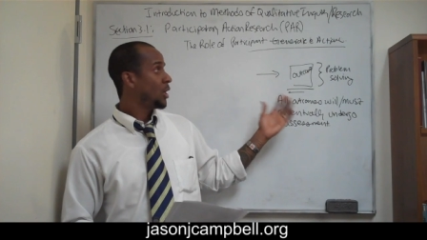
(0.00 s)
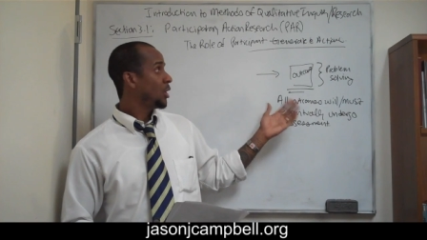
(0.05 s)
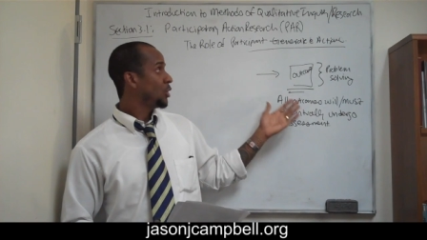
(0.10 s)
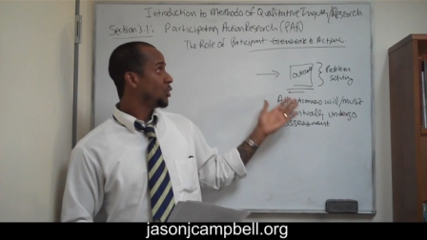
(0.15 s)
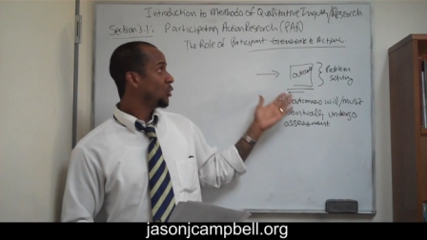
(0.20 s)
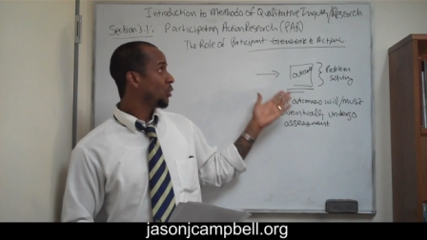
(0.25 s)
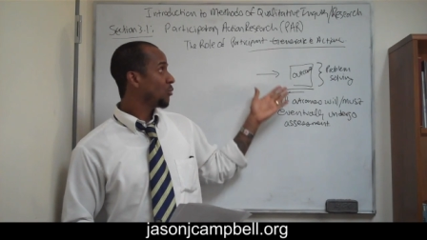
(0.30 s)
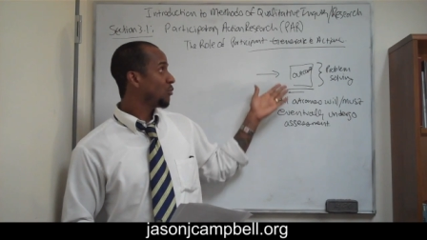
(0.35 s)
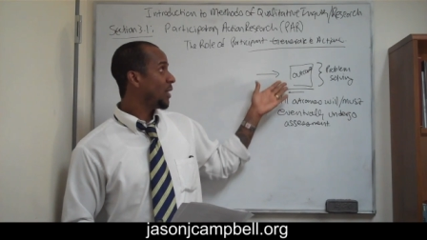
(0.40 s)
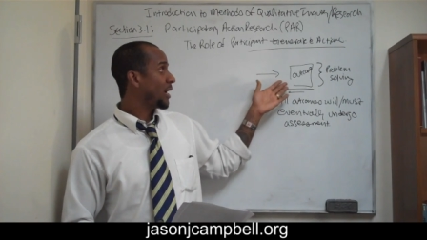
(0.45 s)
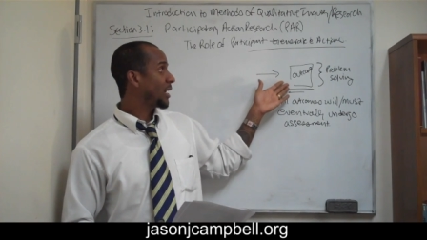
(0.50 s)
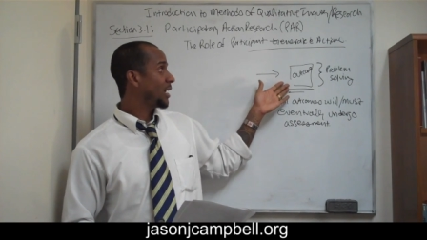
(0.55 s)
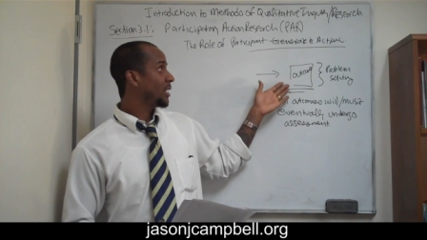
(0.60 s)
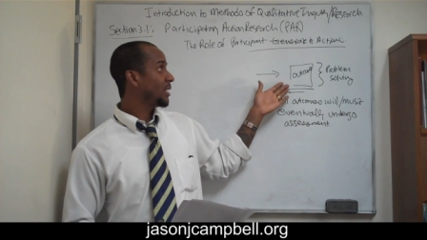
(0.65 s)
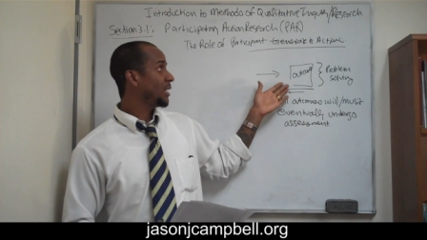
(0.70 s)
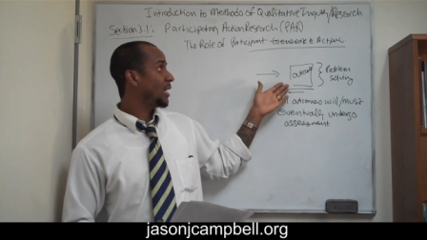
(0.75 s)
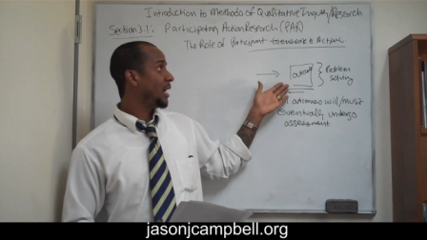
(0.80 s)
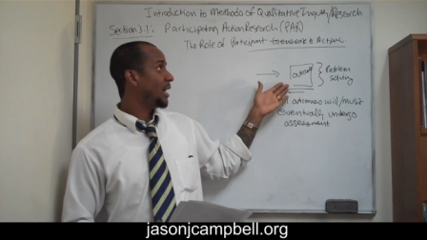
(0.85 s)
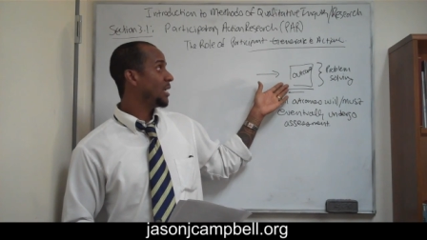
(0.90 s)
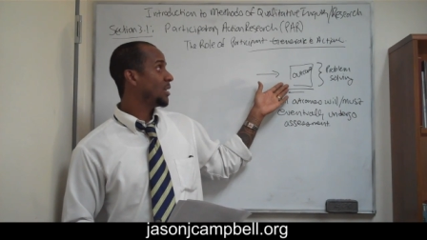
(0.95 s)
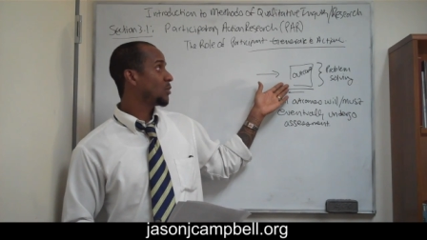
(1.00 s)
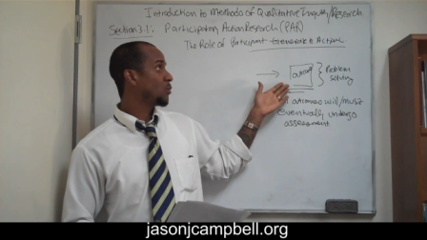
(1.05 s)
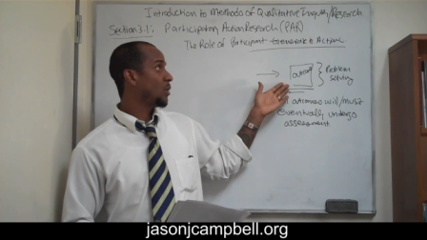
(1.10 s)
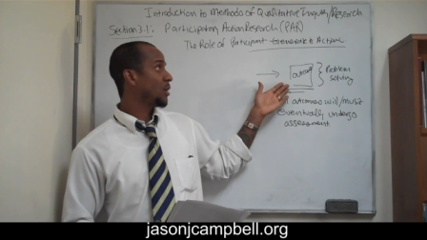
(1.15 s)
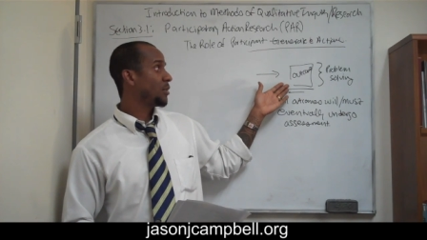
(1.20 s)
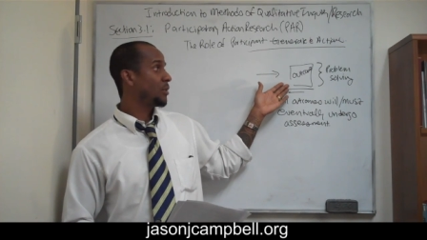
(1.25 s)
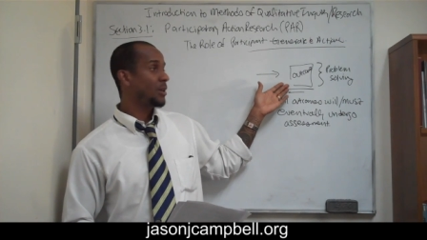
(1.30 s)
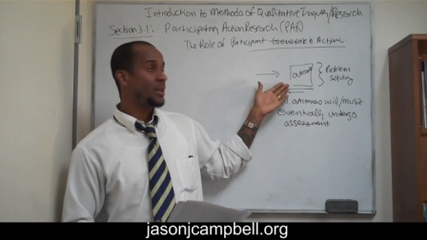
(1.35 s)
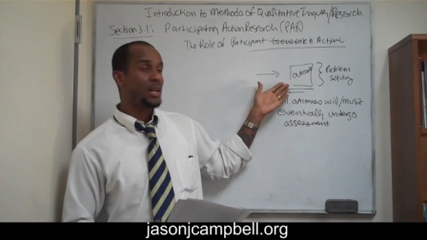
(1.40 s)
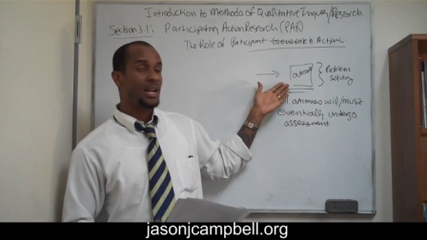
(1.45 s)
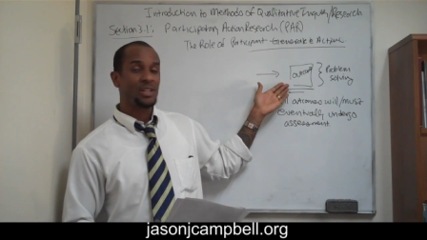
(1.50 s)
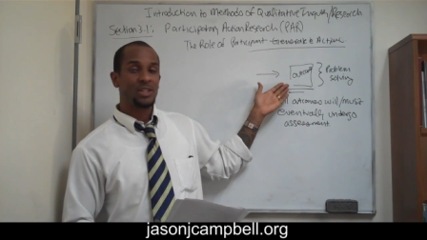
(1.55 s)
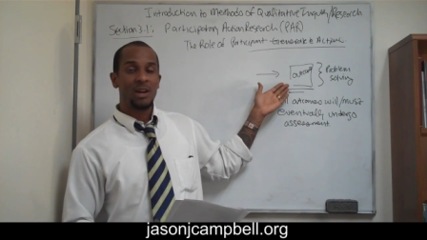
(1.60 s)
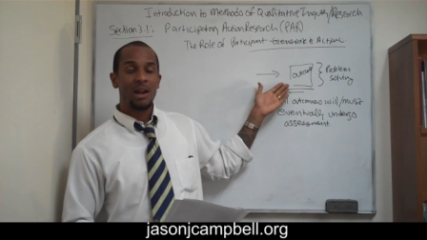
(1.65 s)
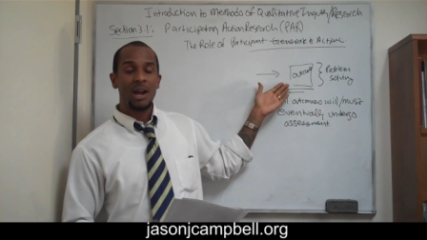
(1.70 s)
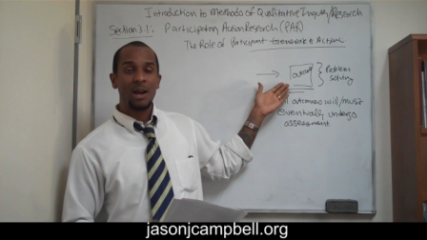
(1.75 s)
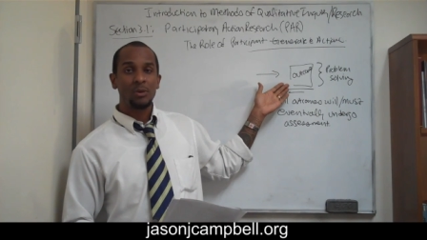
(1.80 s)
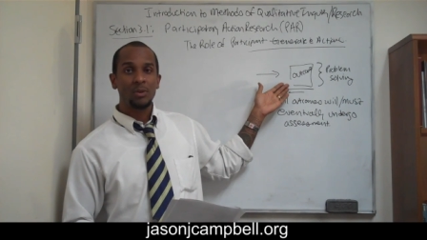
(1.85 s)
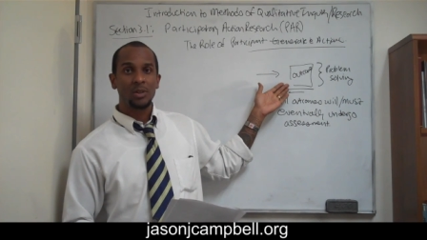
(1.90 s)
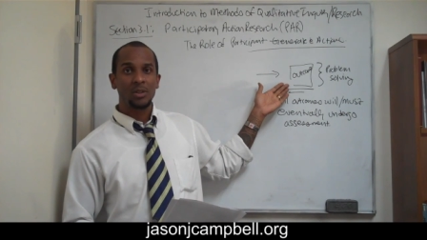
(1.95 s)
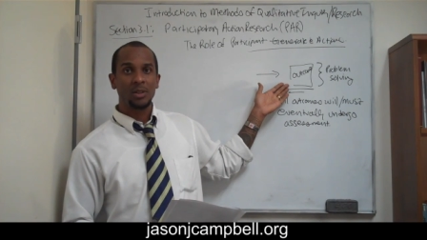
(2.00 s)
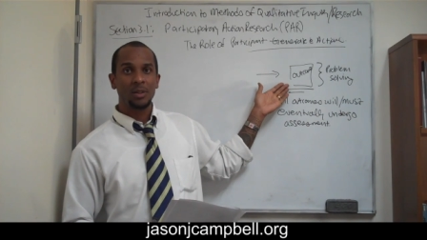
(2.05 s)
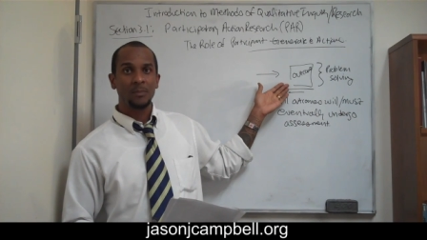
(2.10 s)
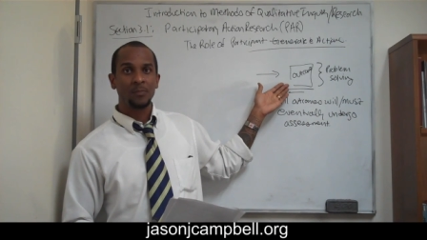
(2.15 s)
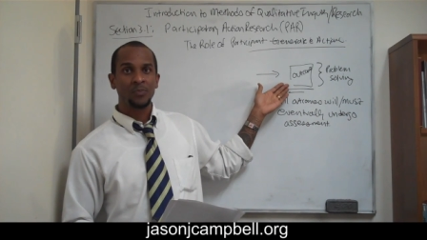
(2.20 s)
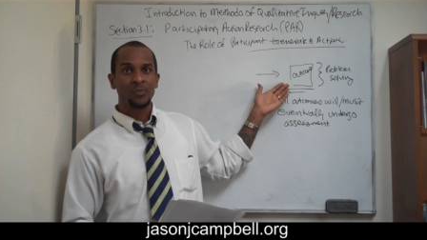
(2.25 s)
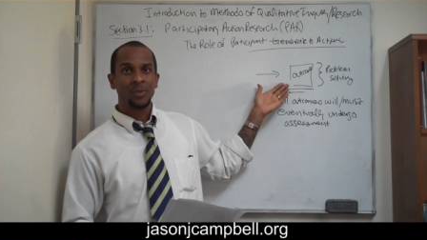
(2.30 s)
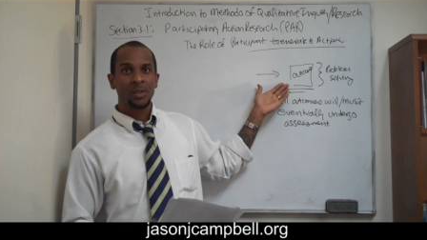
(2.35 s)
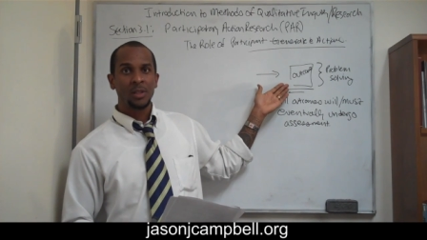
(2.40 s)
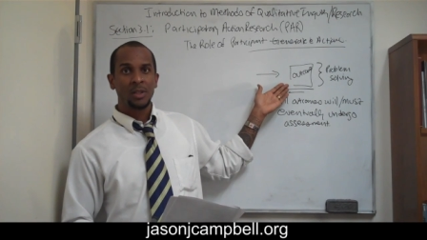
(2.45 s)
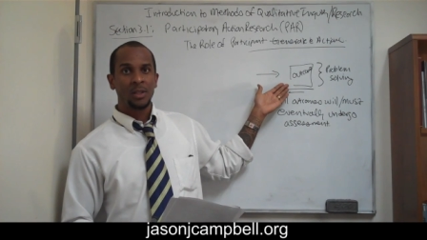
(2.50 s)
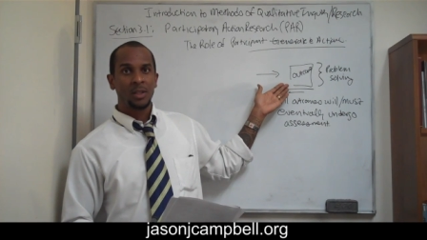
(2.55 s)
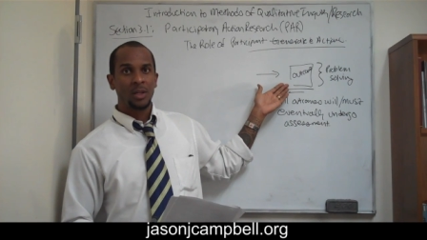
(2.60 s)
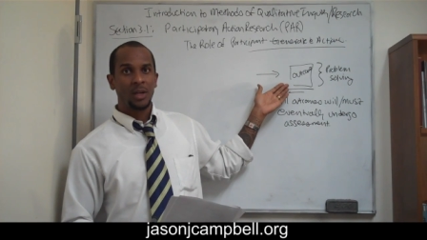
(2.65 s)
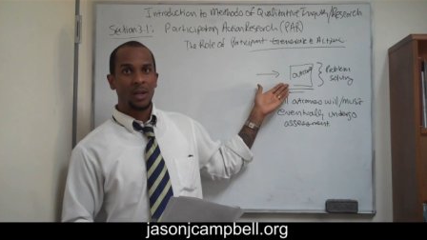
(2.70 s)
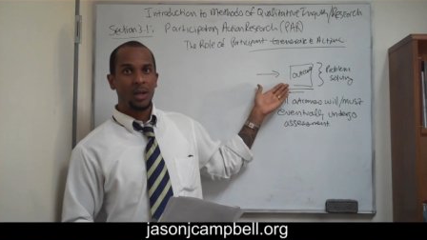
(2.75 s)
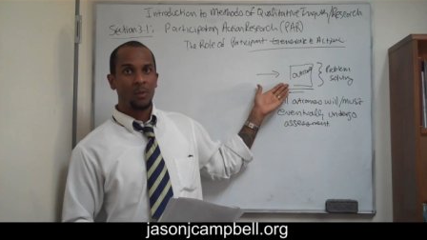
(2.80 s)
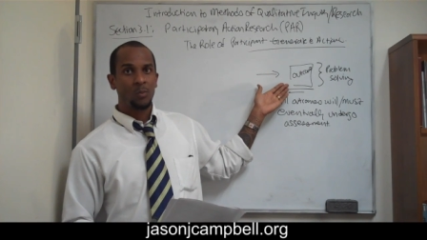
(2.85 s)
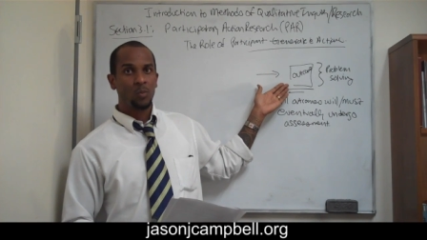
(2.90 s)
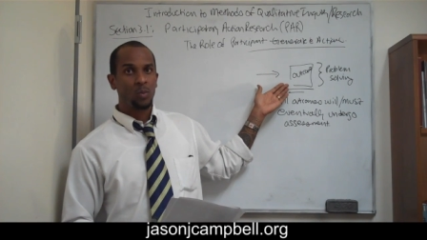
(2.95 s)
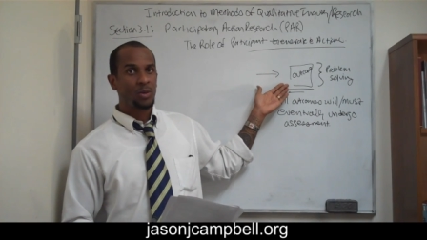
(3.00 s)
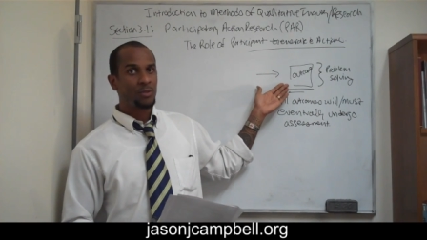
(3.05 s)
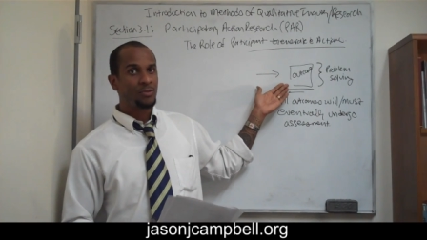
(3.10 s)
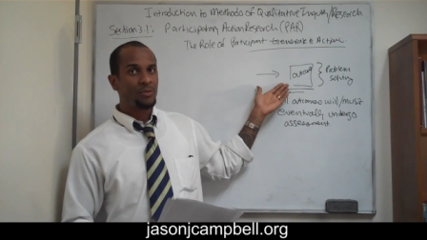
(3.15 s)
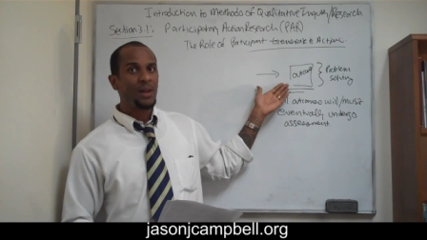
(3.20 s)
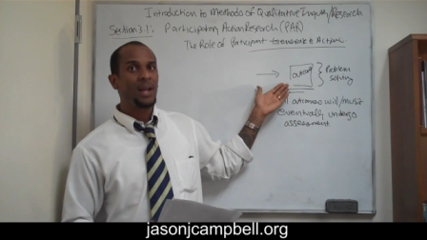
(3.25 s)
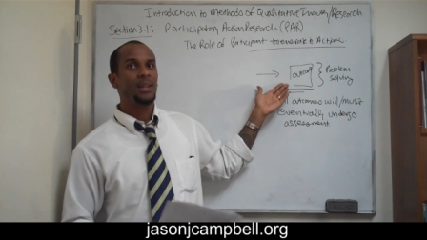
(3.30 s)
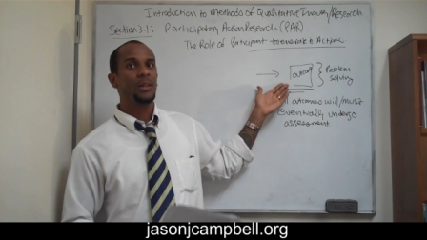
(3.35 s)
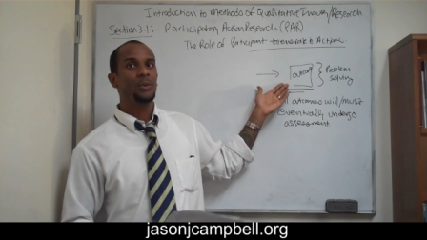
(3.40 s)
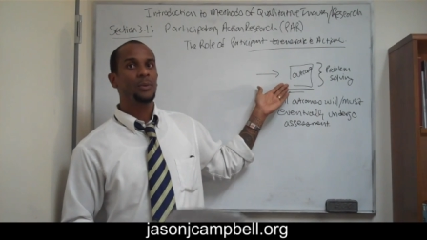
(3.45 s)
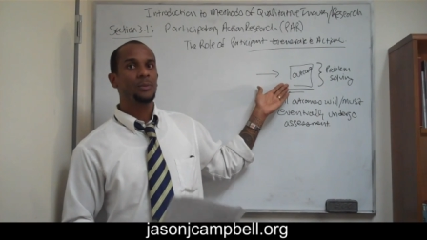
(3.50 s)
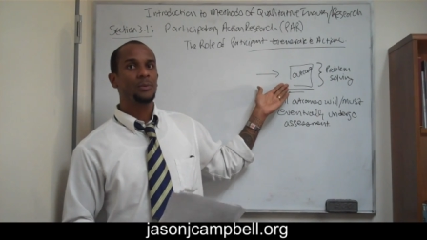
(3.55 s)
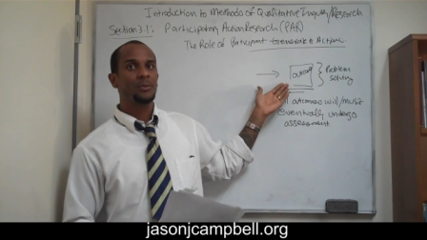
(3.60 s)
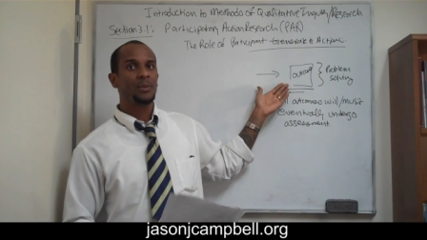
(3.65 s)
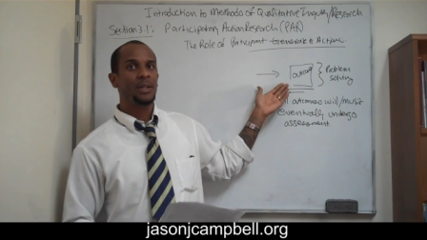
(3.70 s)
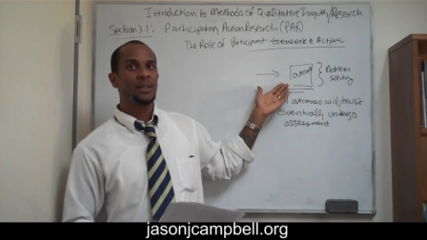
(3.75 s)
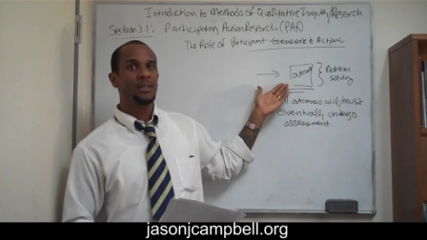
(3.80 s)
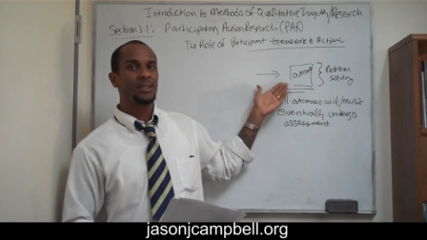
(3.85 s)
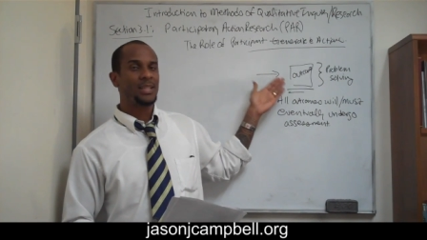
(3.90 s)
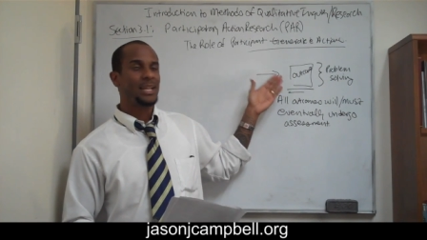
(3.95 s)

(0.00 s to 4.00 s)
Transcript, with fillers: you'll recognize whether or not your outcome um, would have followed, right?